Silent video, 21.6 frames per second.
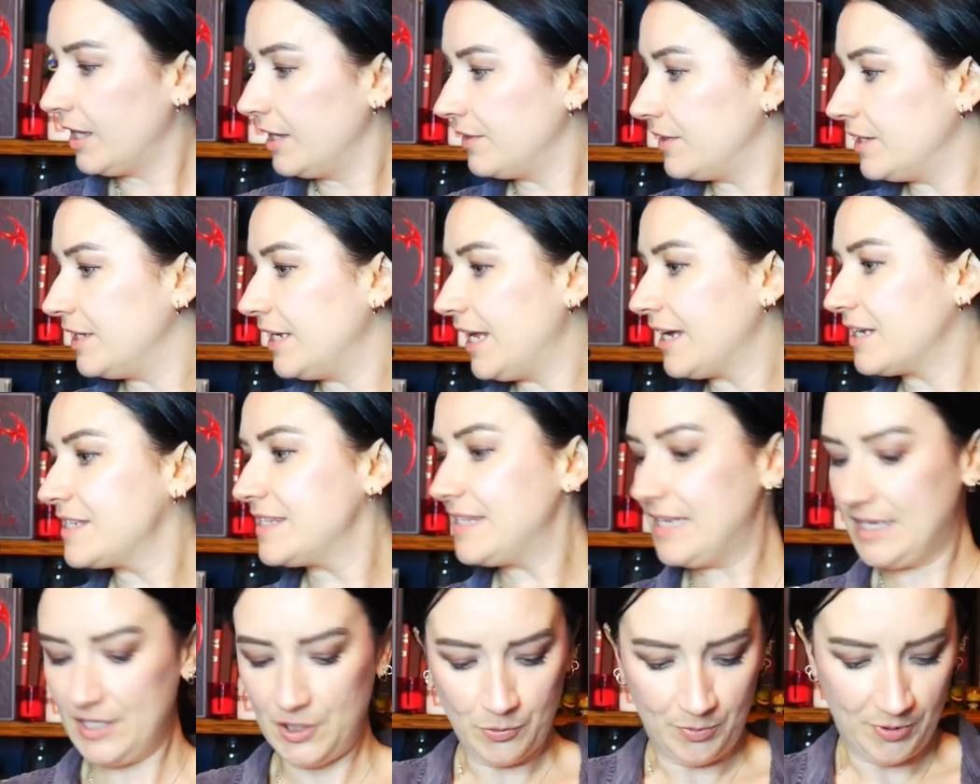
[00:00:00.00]
The next
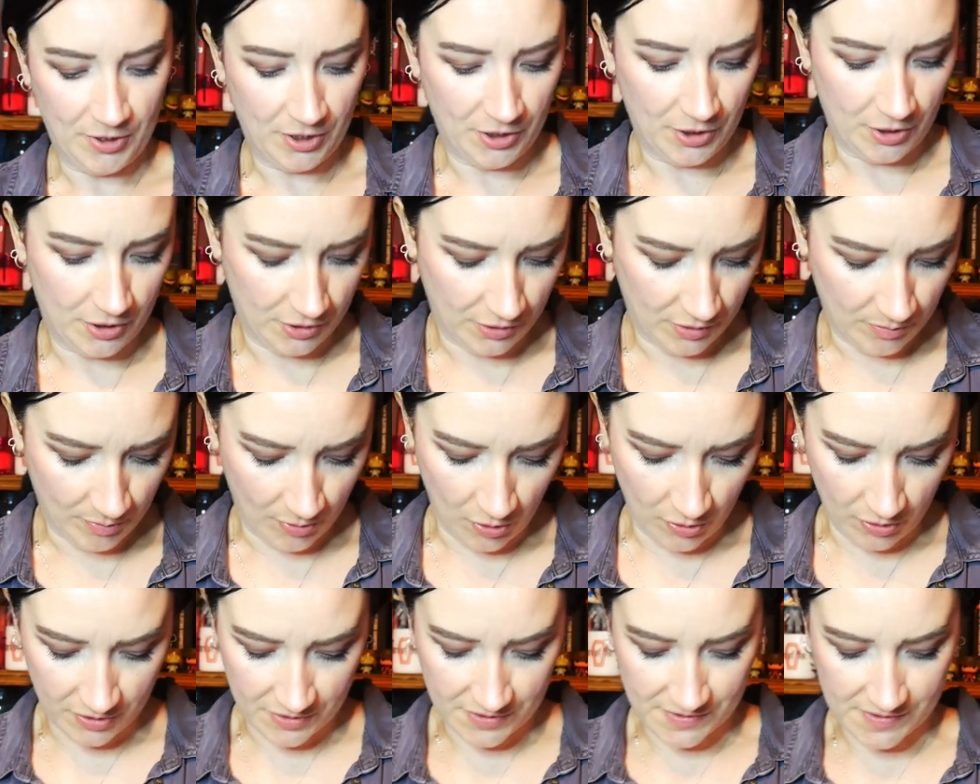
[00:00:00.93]
thing you'll pull out of the
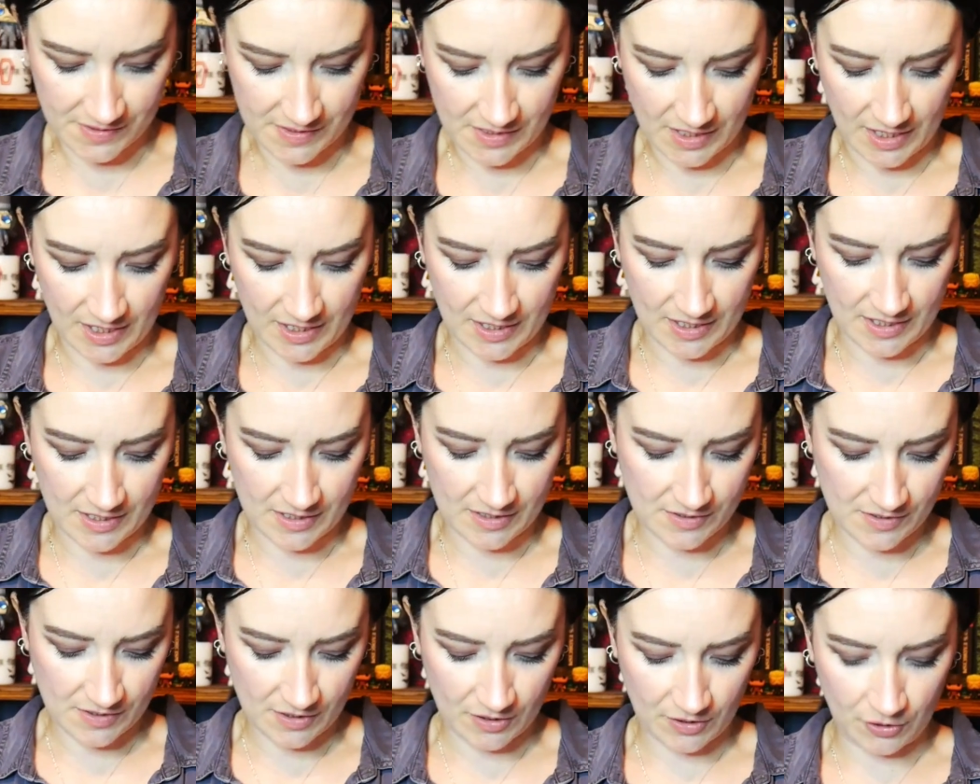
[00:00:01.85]
box
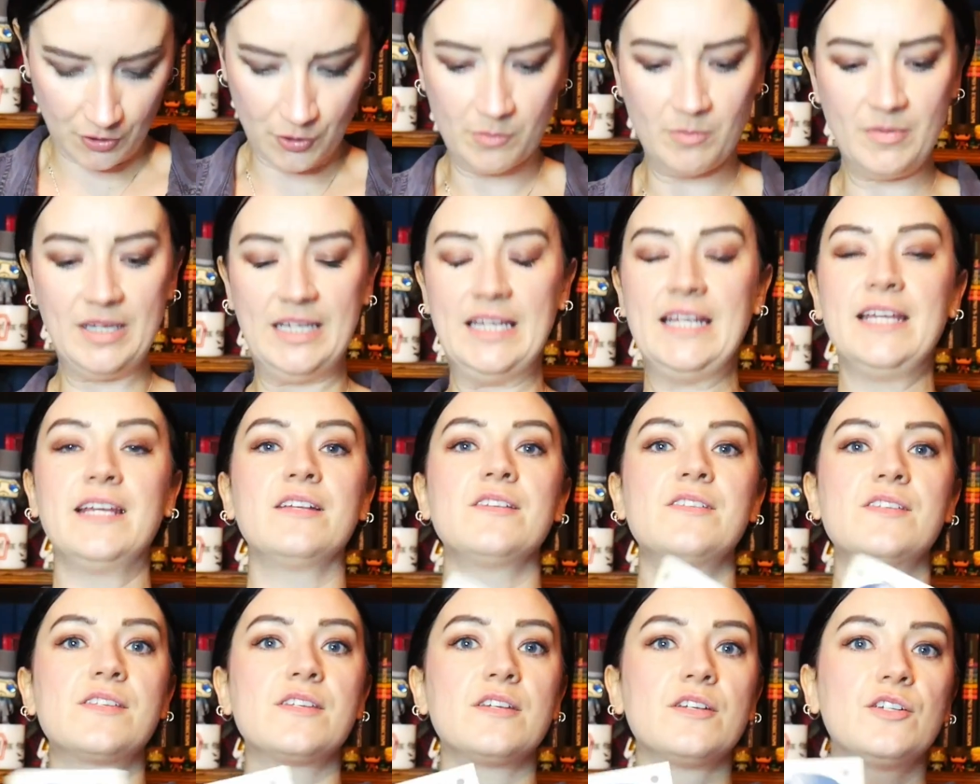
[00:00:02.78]
is your
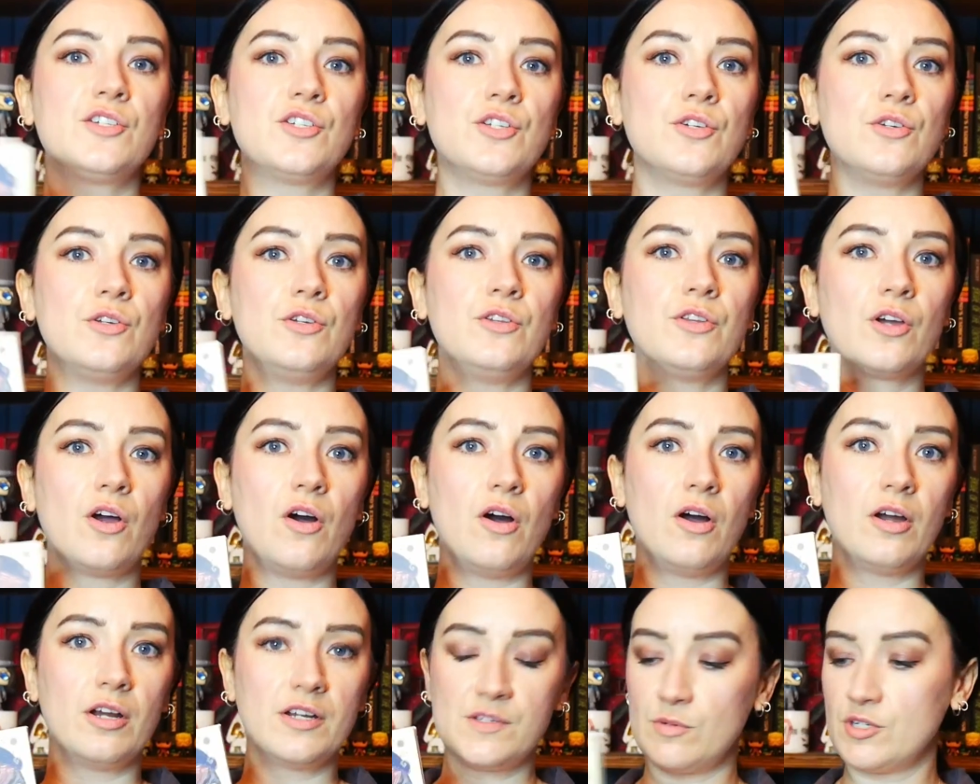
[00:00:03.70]
meanings to the
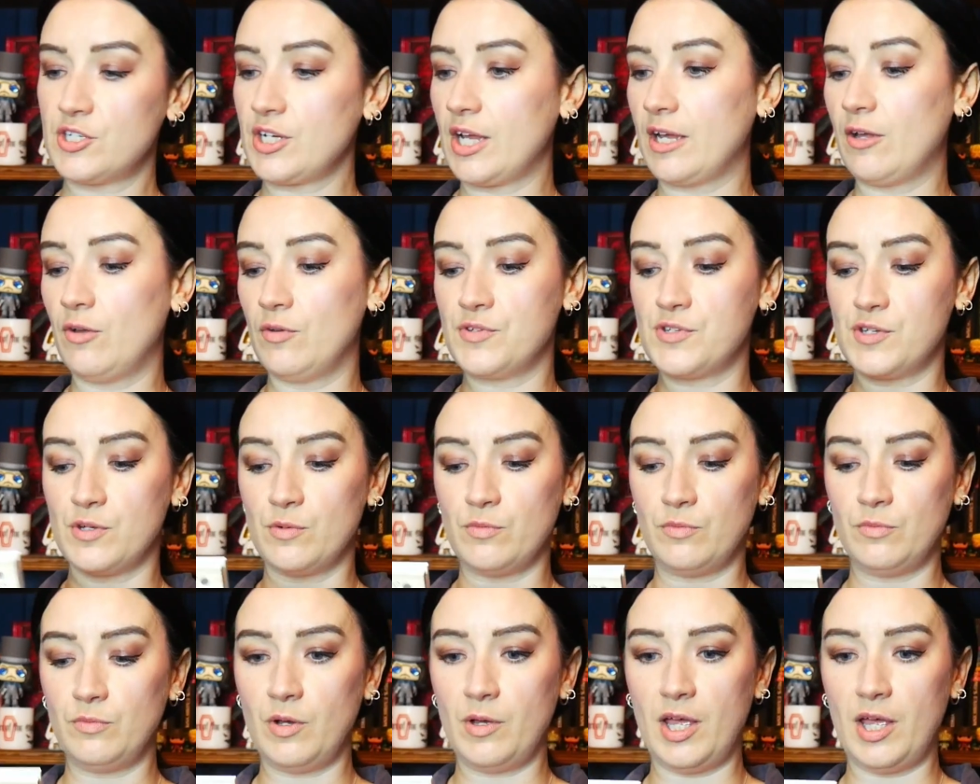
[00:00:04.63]
cards, which I also